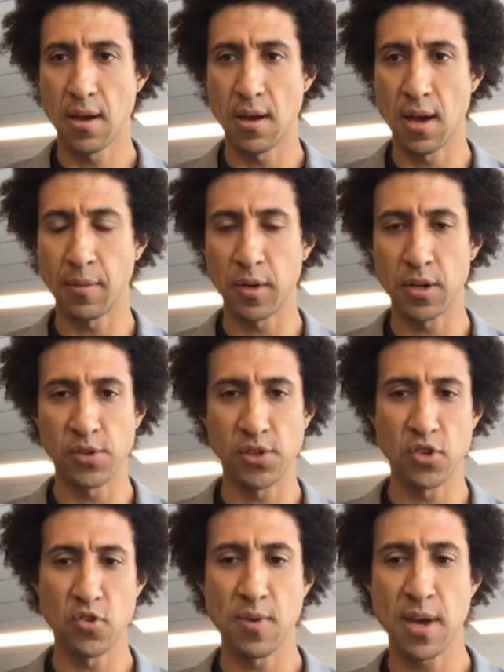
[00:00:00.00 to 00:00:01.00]
I'm going to
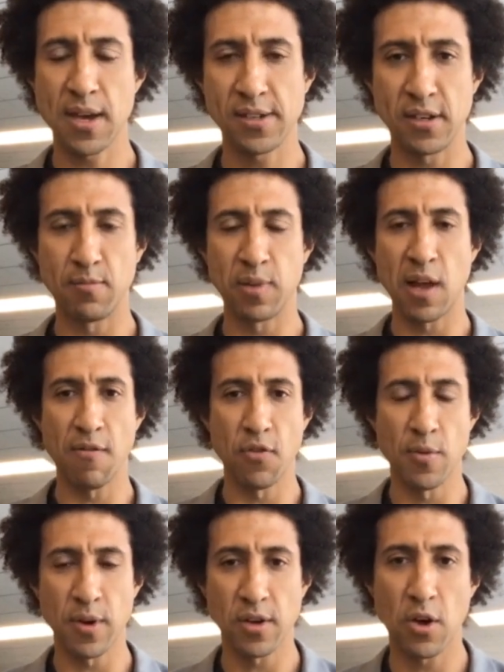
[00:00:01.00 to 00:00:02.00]
assume yes and plow
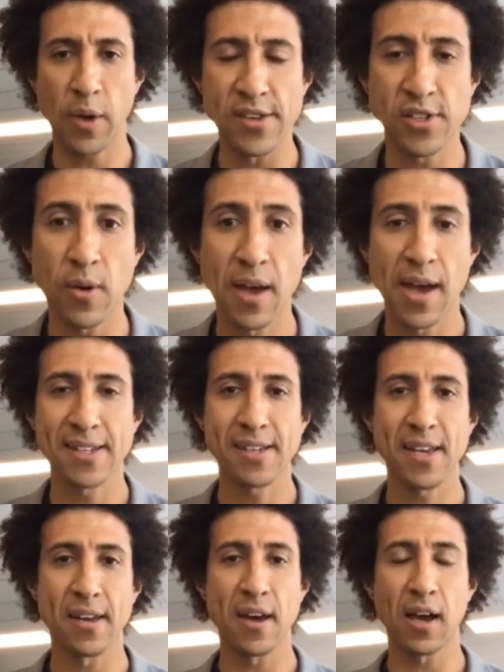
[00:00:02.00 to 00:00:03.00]
forward. Okay, so as I
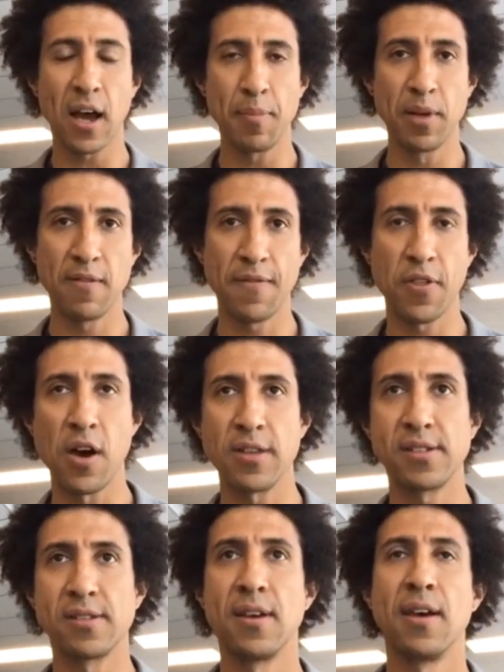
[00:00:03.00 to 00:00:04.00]
said, a couple of
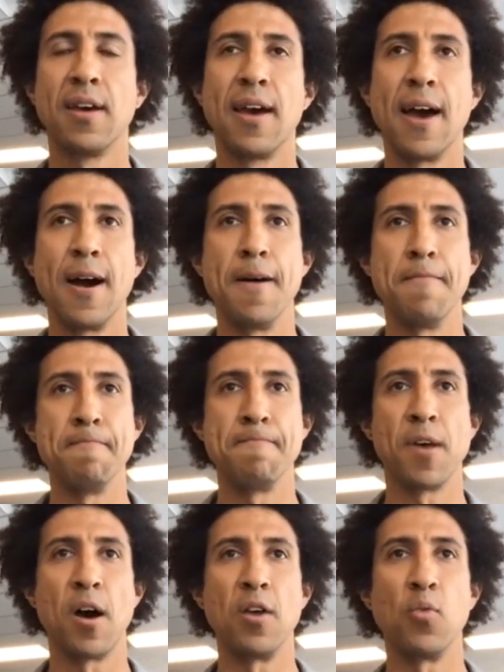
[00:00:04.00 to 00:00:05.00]
thoughts on
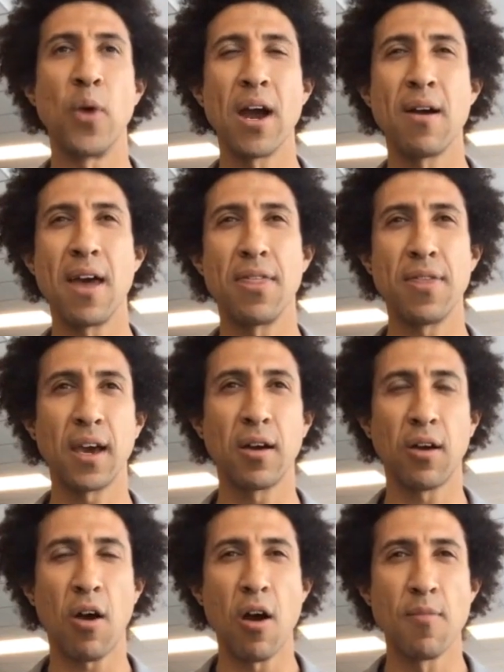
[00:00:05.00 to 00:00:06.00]
where I think
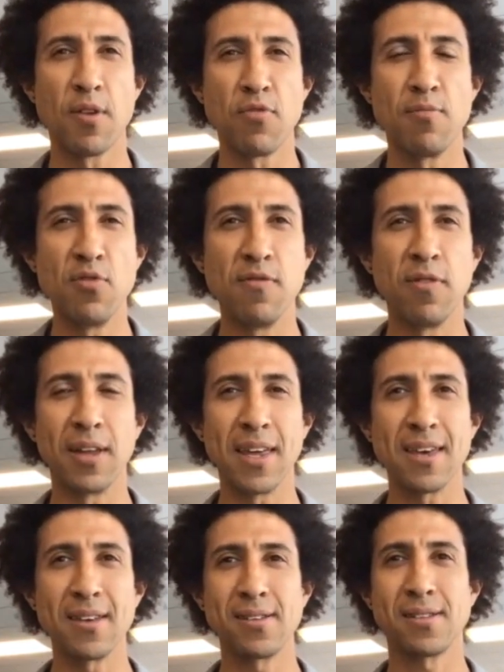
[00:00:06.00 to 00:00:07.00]
carbon removal
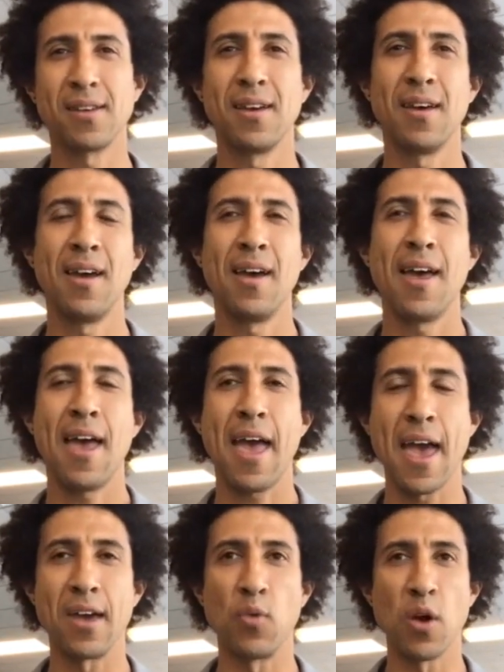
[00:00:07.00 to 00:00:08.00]
is
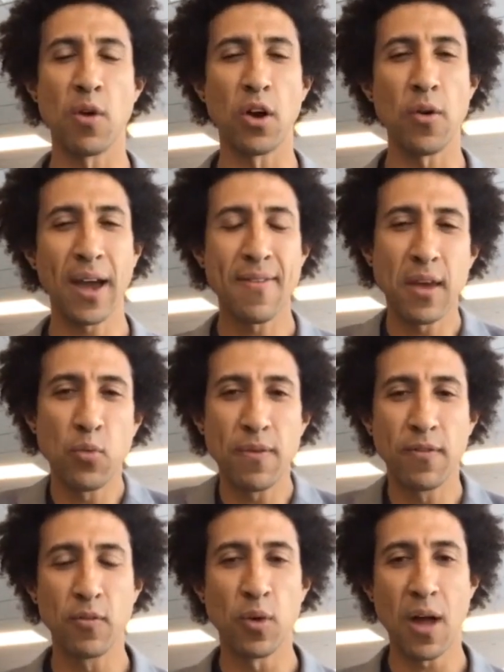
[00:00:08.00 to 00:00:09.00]
and where we're going, and
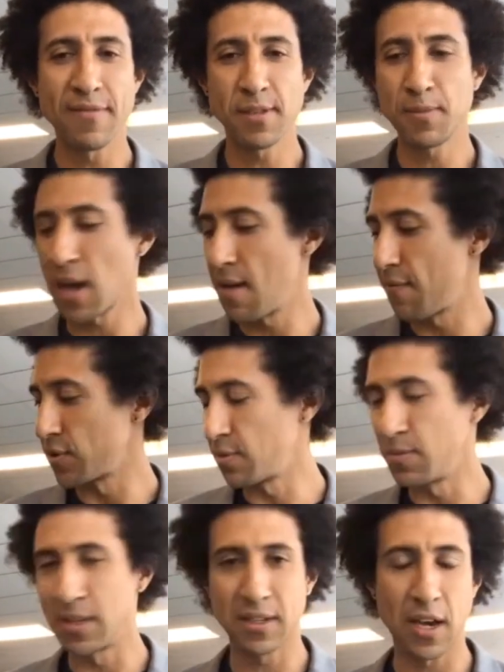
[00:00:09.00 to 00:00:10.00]
then we'll have some time for
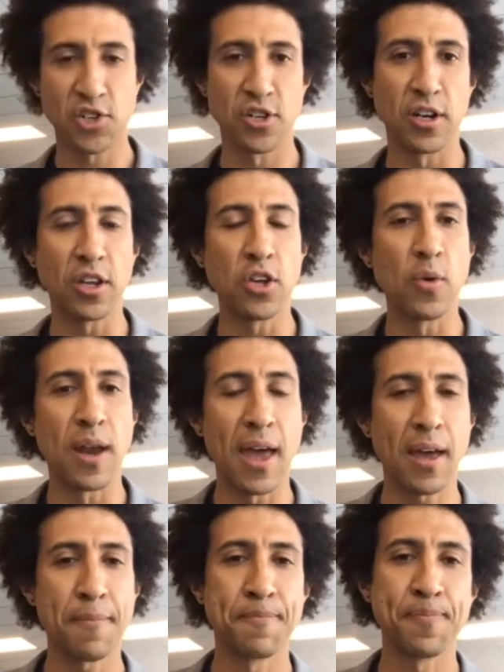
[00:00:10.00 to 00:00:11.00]
some discussion and
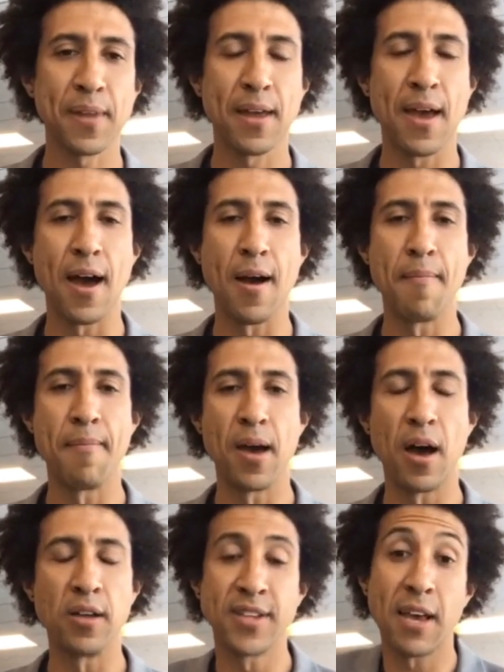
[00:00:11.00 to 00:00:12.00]
Q&A.
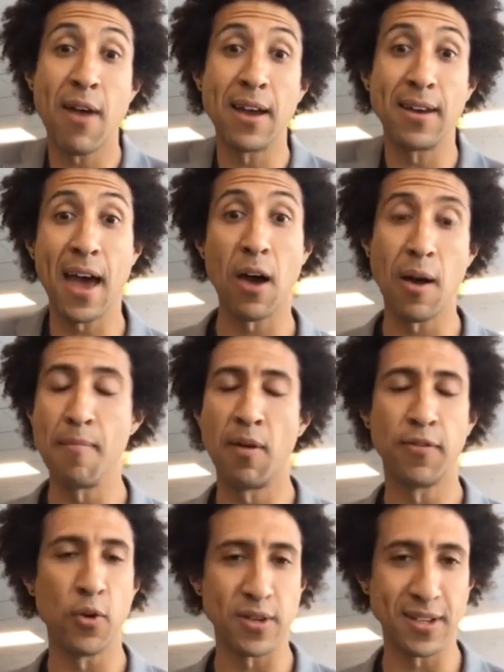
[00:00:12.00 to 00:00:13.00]
I'll say right now, I'm
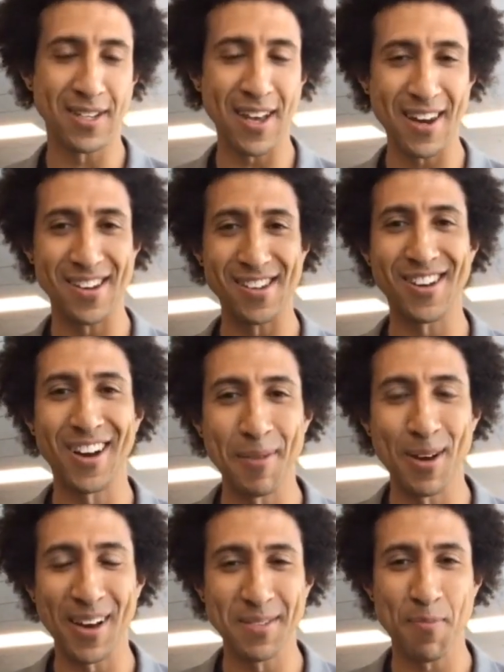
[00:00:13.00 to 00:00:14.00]
of course excited to talk
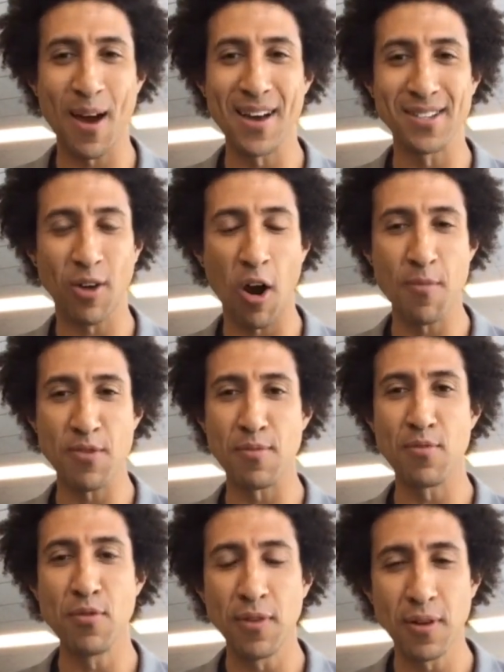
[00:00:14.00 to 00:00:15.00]
about XPRIZE carbon
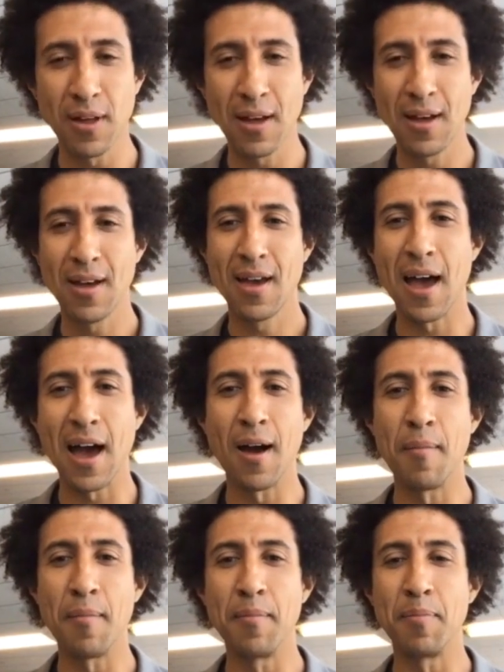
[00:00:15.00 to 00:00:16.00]
removal, but
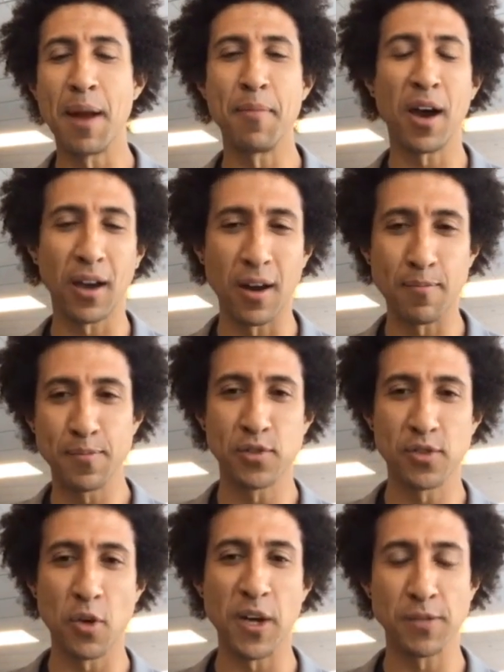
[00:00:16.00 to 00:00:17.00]
I'm not going to
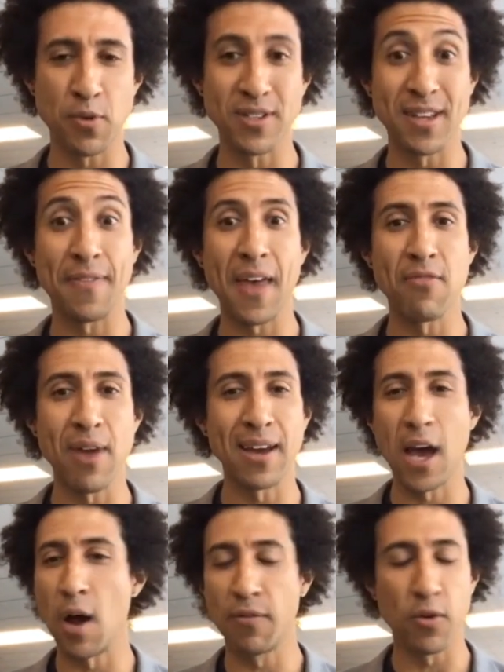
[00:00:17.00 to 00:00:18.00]
so much present that right
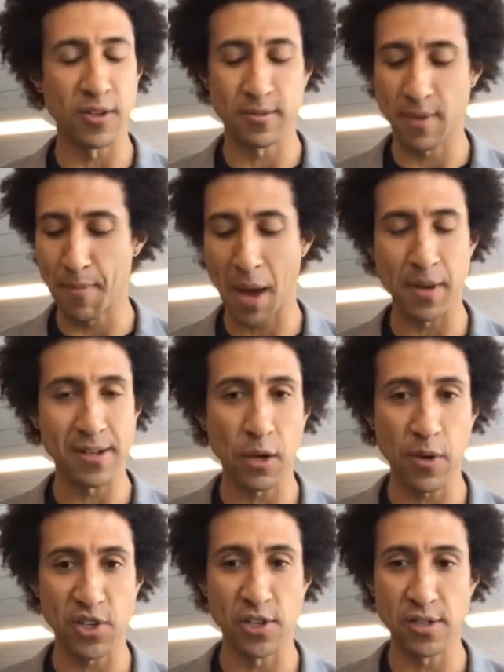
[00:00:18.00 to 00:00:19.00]
now. Of course, I'm happy to take
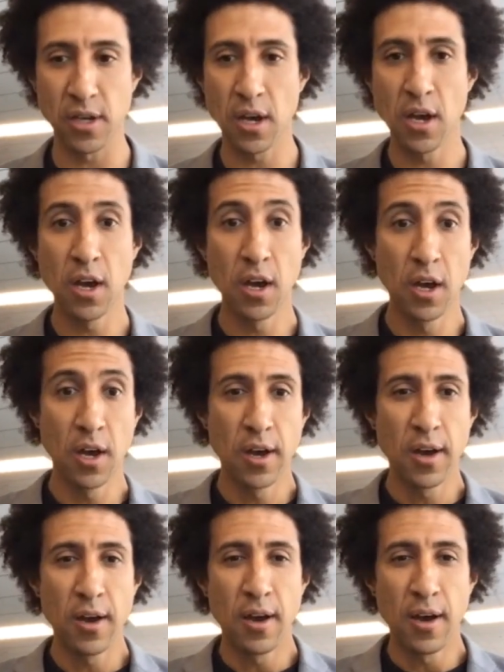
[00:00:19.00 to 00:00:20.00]
questions.
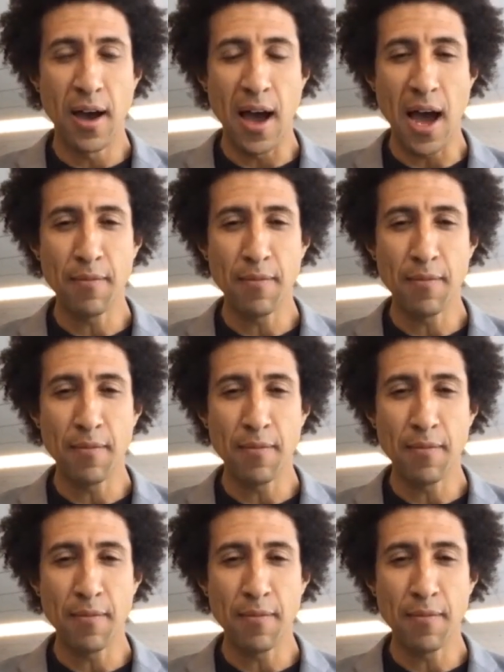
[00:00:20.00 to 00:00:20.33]
I've